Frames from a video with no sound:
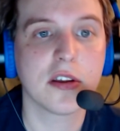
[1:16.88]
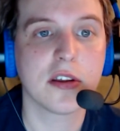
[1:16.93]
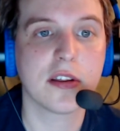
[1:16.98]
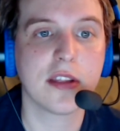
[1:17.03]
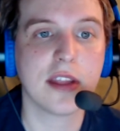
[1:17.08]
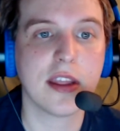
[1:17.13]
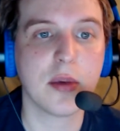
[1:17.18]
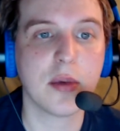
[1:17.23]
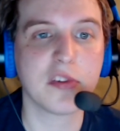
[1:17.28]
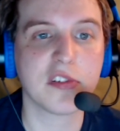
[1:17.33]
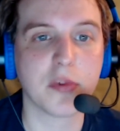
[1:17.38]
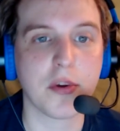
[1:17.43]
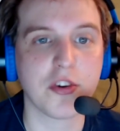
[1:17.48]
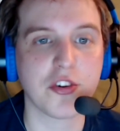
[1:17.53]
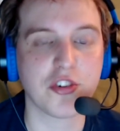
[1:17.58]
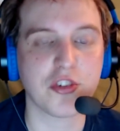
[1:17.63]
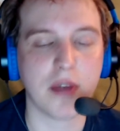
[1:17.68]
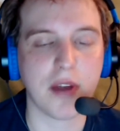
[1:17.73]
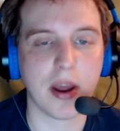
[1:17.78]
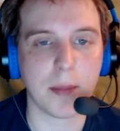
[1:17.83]
It was
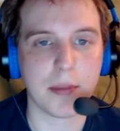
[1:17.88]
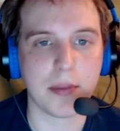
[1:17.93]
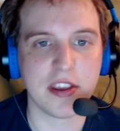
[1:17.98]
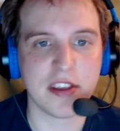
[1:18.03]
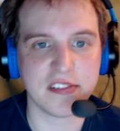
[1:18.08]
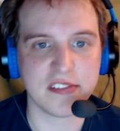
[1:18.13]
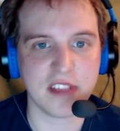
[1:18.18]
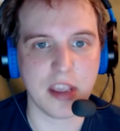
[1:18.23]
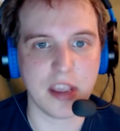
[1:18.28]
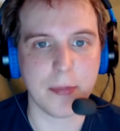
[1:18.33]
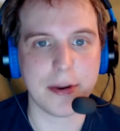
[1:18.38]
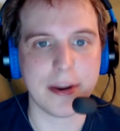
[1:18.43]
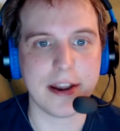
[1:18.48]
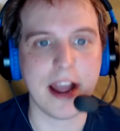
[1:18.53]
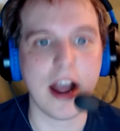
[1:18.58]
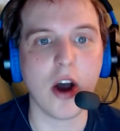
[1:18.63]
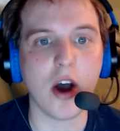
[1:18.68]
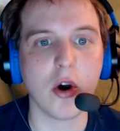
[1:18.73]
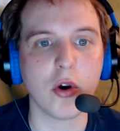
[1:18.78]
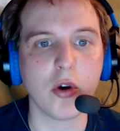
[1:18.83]
originally on PC, but
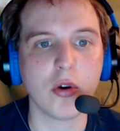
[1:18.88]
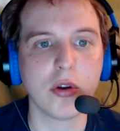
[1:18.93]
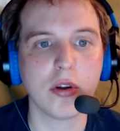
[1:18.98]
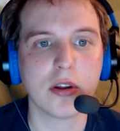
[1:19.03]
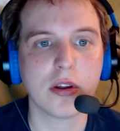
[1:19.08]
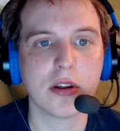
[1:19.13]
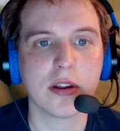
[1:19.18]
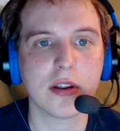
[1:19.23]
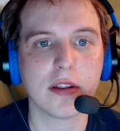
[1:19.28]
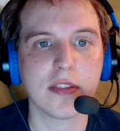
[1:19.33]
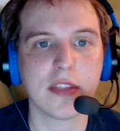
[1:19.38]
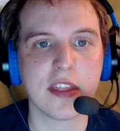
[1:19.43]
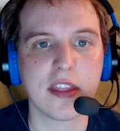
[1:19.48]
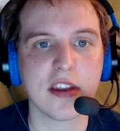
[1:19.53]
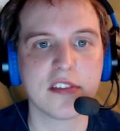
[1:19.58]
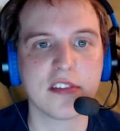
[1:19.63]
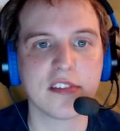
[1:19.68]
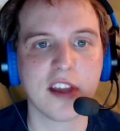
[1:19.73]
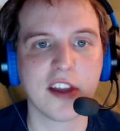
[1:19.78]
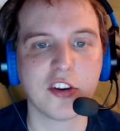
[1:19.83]
now they
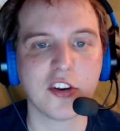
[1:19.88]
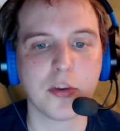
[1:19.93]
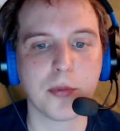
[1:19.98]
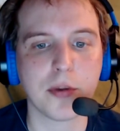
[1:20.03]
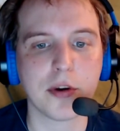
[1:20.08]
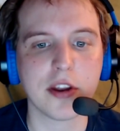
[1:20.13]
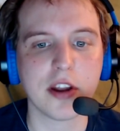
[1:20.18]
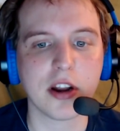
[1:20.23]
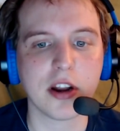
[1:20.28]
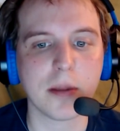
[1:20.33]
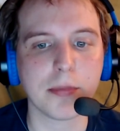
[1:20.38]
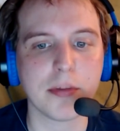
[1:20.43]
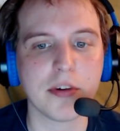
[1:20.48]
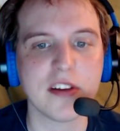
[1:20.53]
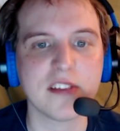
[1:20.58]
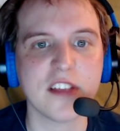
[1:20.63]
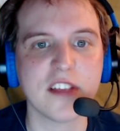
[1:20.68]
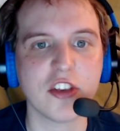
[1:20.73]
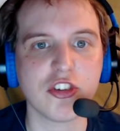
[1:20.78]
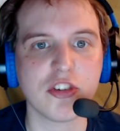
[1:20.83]
decided to put it on
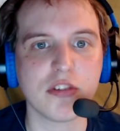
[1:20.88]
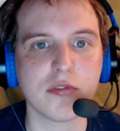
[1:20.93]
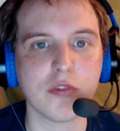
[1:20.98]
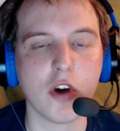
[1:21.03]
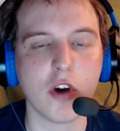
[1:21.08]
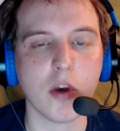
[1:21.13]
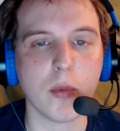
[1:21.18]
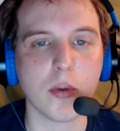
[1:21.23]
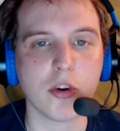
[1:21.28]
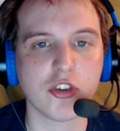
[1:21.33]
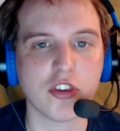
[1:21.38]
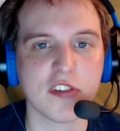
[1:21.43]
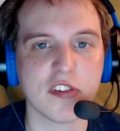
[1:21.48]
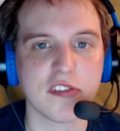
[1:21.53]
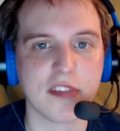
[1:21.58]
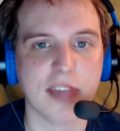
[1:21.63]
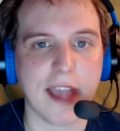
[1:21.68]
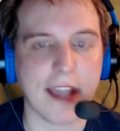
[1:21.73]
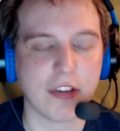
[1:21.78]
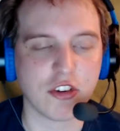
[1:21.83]
PlayStation 4, which
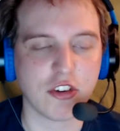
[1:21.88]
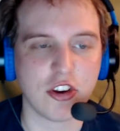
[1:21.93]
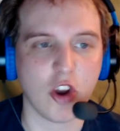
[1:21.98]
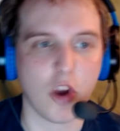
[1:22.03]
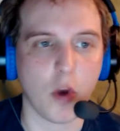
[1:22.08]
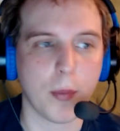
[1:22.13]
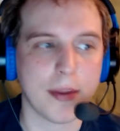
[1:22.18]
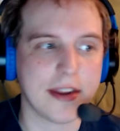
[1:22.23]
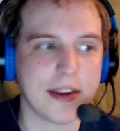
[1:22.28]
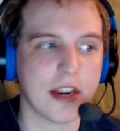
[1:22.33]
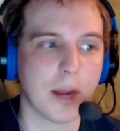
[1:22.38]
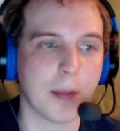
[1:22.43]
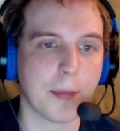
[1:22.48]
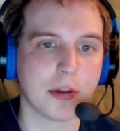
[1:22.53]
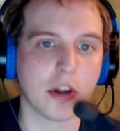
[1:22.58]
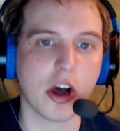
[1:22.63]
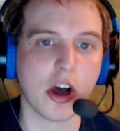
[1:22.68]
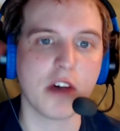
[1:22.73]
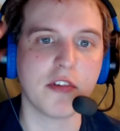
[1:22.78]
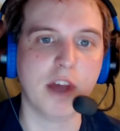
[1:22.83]
is actually opening up a
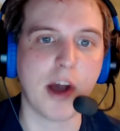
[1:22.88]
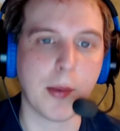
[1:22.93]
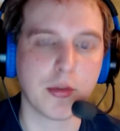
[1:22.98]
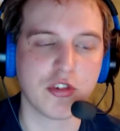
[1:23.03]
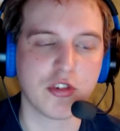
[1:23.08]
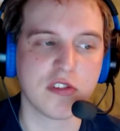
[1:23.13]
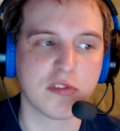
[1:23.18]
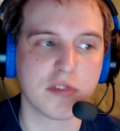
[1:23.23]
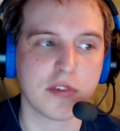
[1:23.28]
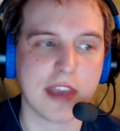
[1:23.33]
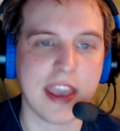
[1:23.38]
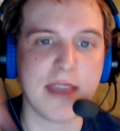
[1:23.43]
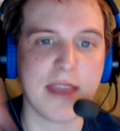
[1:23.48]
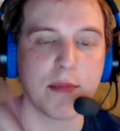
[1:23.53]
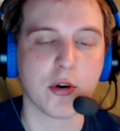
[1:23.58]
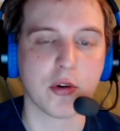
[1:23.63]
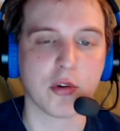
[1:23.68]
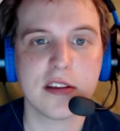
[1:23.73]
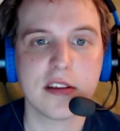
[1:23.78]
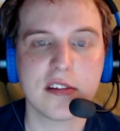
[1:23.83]
lot of options for
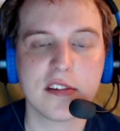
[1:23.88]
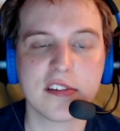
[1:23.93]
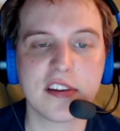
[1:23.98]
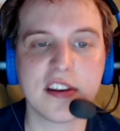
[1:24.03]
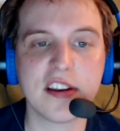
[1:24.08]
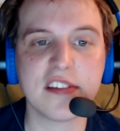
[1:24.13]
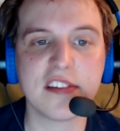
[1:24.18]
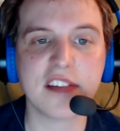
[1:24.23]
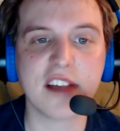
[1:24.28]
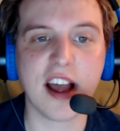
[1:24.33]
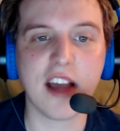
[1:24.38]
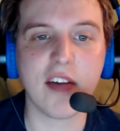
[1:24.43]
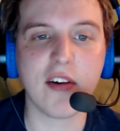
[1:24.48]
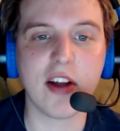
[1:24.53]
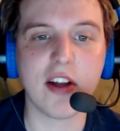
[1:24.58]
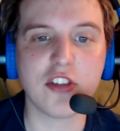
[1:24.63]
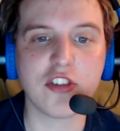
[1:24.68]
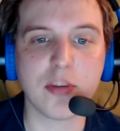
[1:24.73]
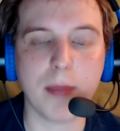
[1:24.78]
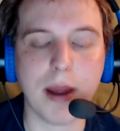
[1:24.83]
gamers. City
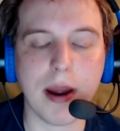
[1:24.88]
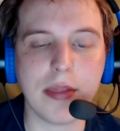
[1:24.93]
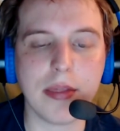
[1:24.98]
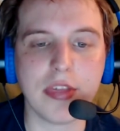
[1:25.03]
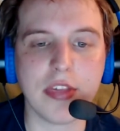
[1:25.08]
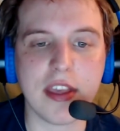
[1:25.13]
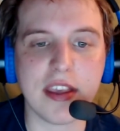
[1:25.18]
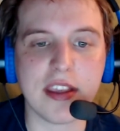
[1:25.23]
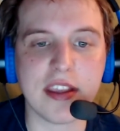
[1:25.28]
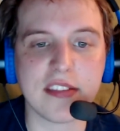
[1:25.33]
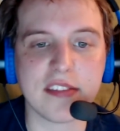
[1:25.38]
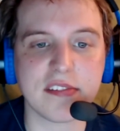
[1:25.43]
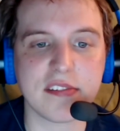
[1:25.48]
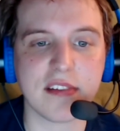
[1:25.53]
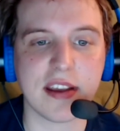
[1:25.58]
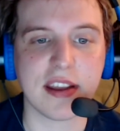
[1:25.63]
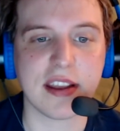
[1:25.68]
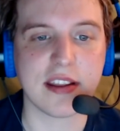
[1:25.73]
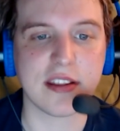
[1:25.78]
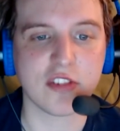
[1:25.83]
Skylines, you might think it's
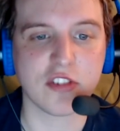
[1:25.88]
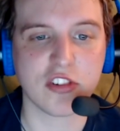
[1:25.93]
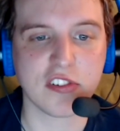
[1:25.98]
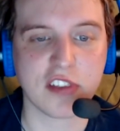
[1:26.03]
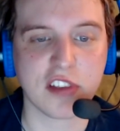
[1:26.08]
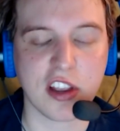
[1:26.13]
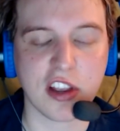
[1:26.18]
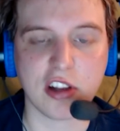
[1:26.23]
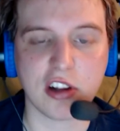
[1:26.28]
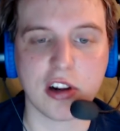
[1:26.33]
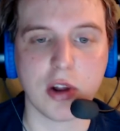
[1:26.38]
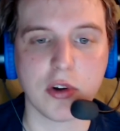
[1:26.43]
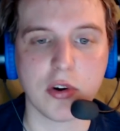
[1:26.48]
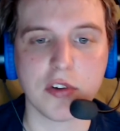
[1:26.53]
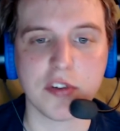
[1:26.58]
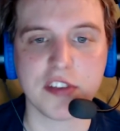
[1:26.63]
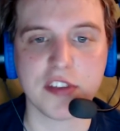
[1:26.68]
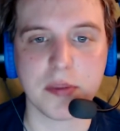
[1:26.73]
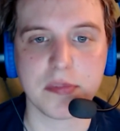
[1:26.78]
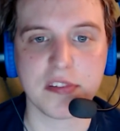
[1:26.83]
just a clone of
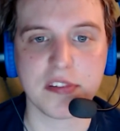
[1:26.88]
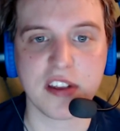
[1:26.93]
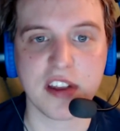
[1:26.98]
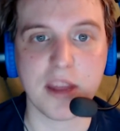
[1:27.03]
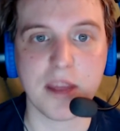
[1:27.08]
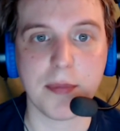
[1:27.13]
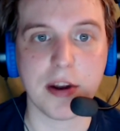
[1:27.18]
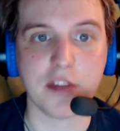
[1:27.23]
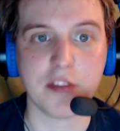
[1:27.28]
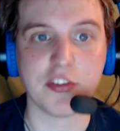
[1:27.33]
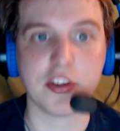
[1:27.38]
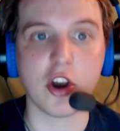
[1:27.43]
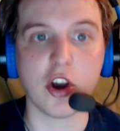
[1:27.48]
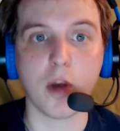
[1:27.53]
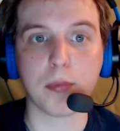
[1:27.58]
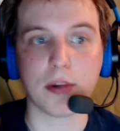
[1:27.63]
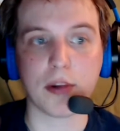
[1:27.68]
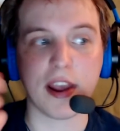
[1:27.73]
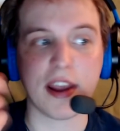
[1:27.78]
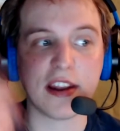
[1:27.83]
SimCity, but if you go
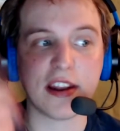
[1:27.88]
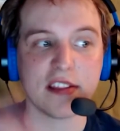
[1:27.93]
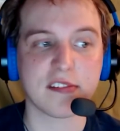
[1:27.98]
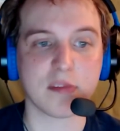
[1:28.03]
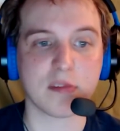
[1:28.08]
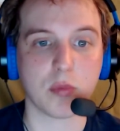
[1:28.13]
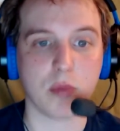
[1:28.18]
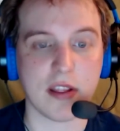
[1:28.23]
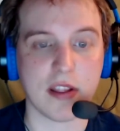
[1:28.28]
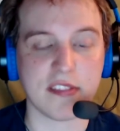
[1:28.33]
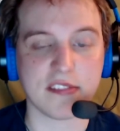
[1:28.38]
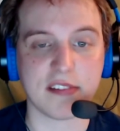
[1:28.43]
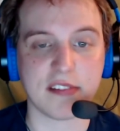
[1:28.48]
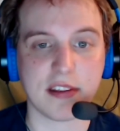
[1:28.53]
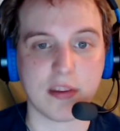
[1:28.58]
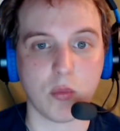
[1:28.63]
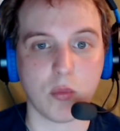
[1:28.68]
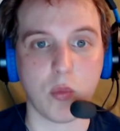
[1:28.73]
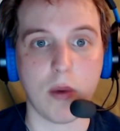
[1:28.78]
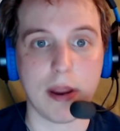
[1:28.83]
play it, it's
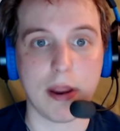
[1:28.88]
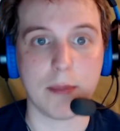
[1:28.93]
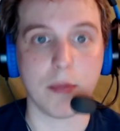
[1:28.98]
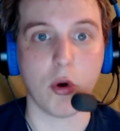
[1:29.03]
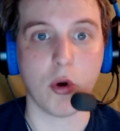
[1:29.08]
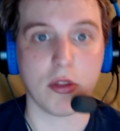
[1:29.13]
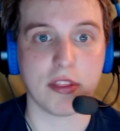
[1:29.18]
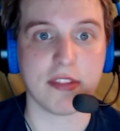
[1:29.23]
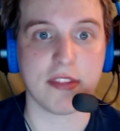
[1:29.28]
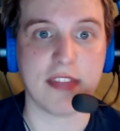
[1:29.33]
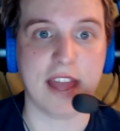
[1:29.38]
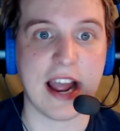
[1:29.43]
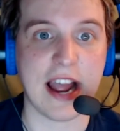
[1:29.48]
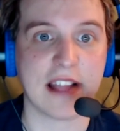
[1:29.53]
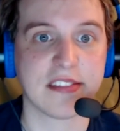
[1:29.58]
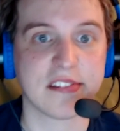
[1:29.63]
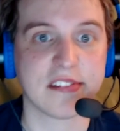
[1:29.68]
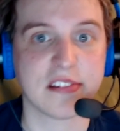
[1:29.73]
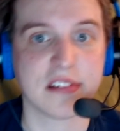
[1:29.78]
way more than that.